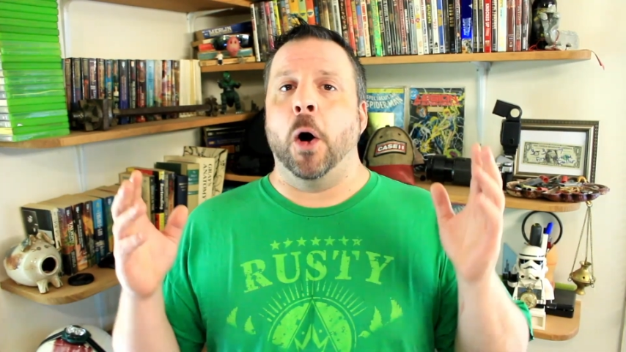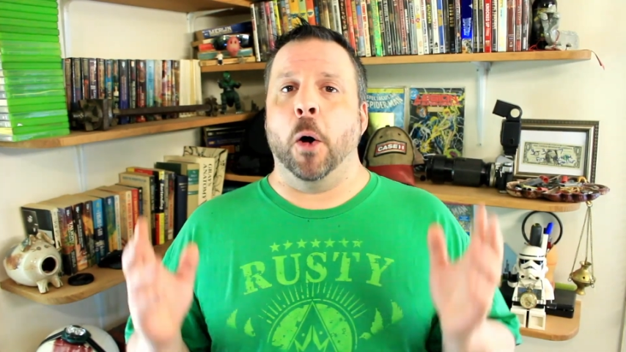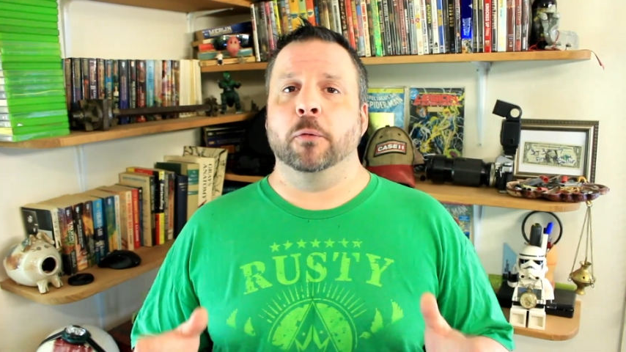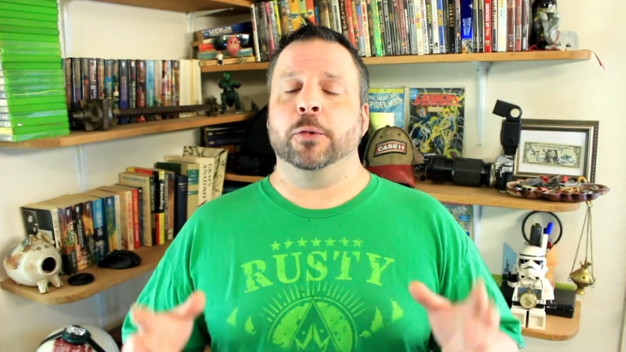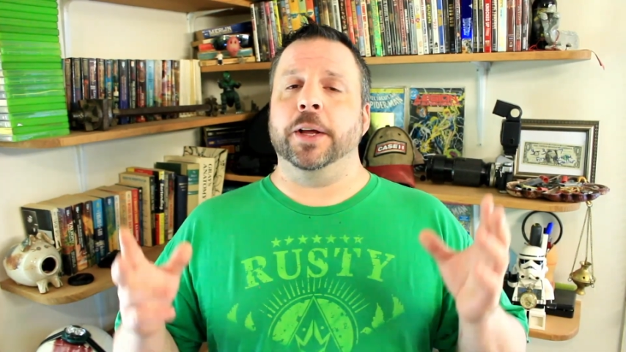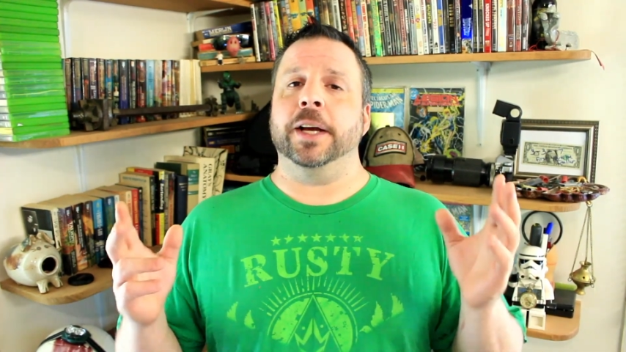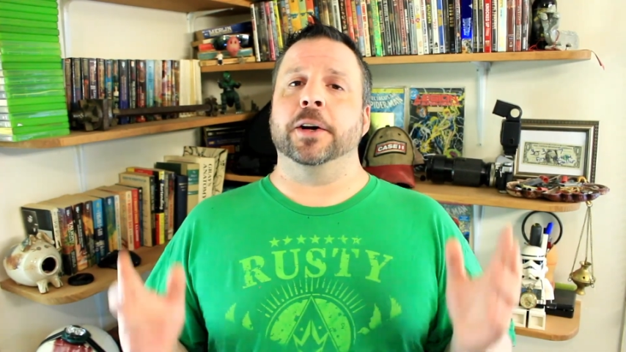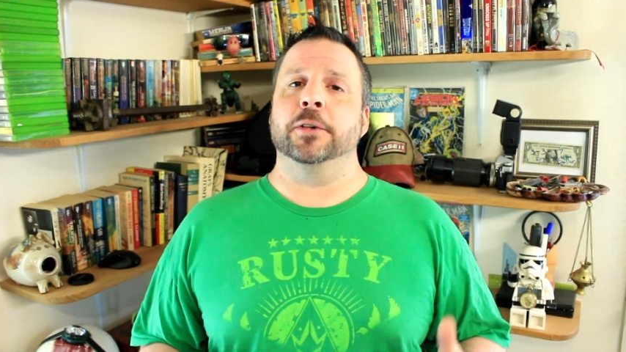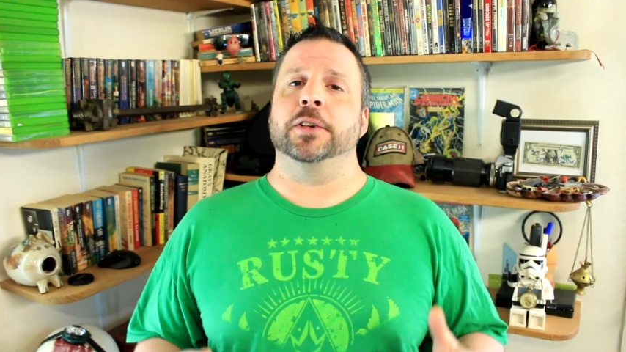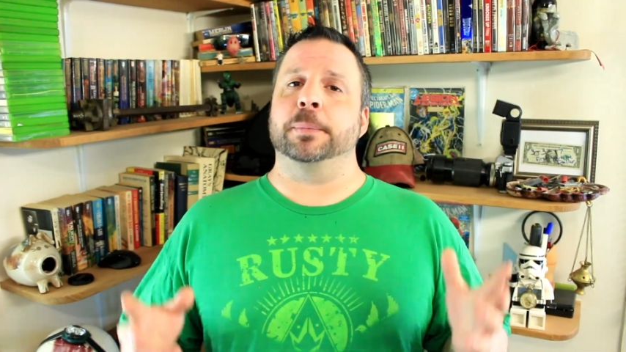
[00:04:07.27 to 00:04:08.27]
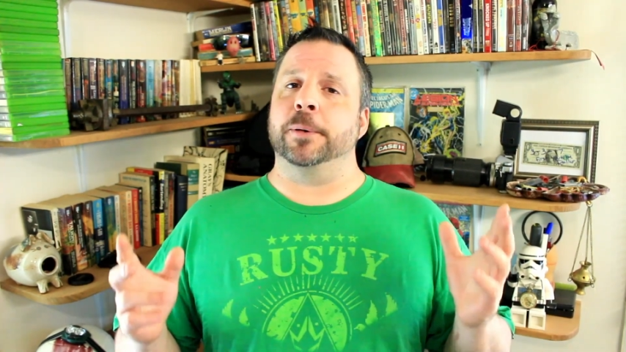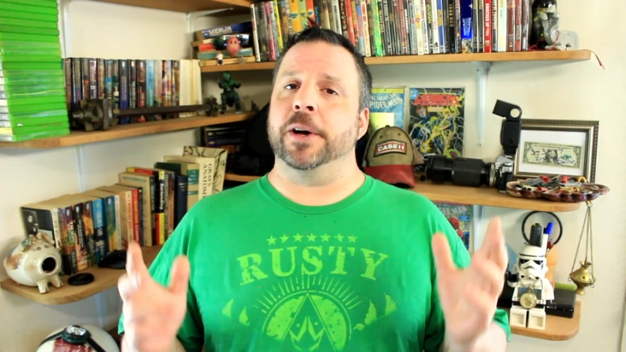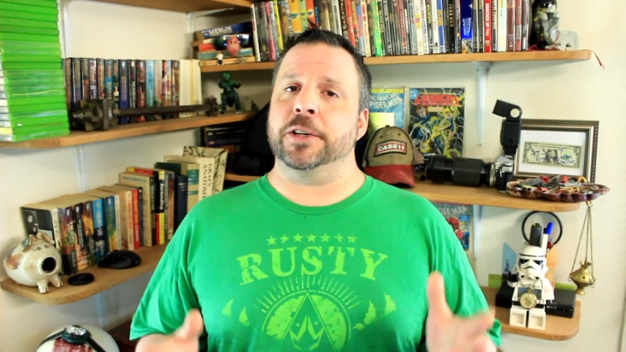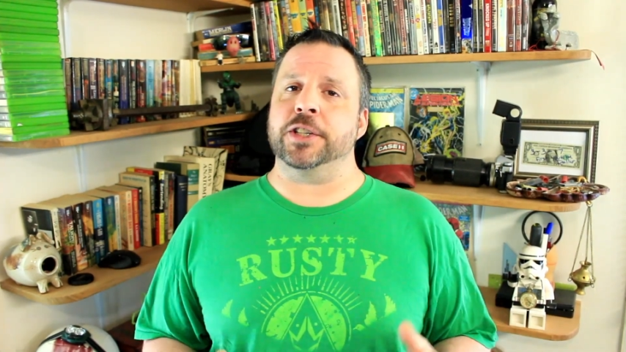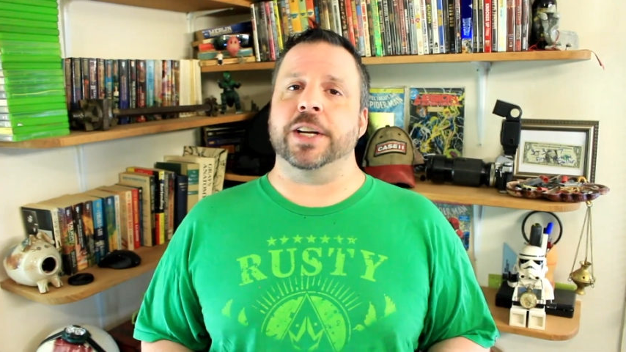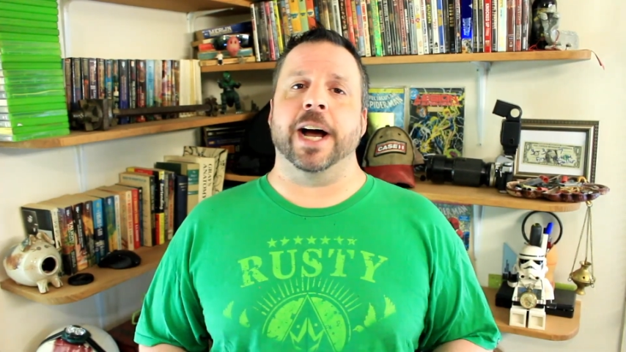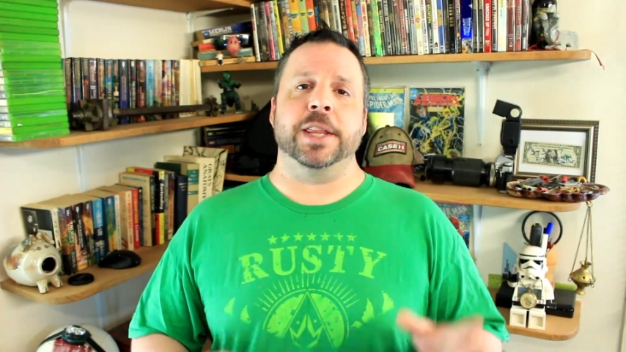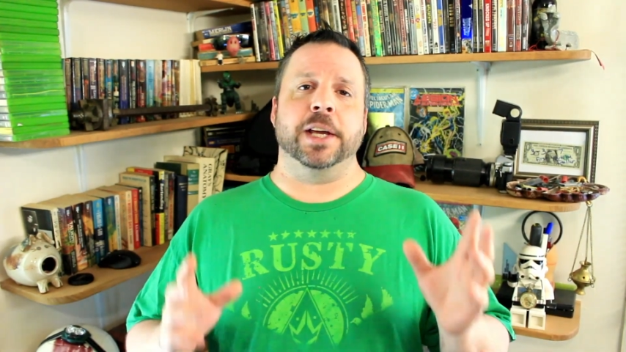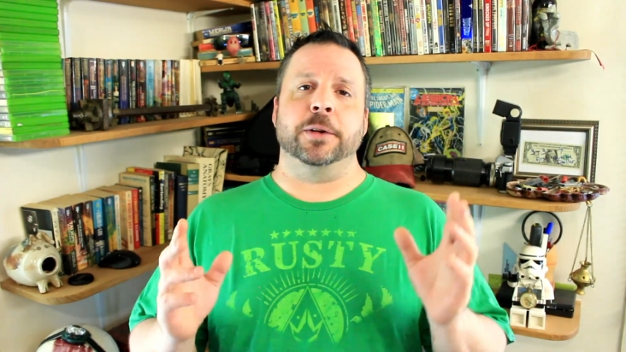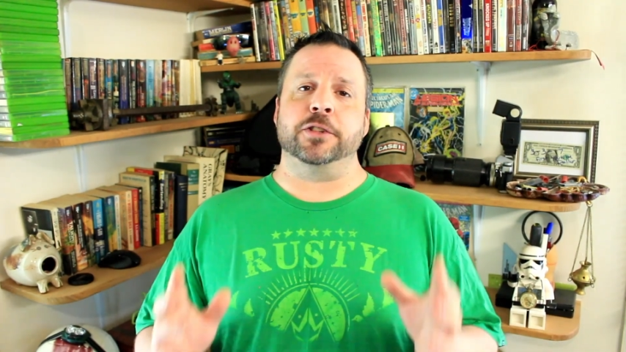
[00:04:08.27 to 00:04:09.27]
Hopefully it goes into production. I
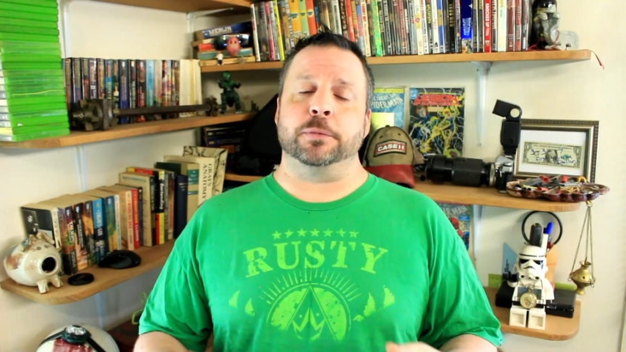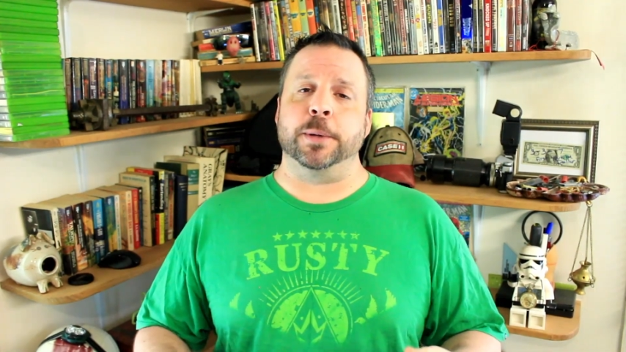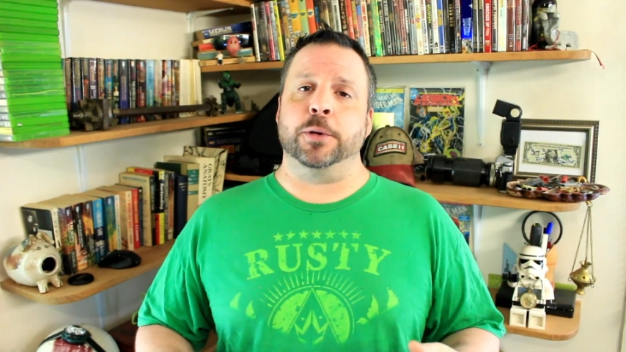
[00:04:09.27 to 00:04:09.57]
think it would just be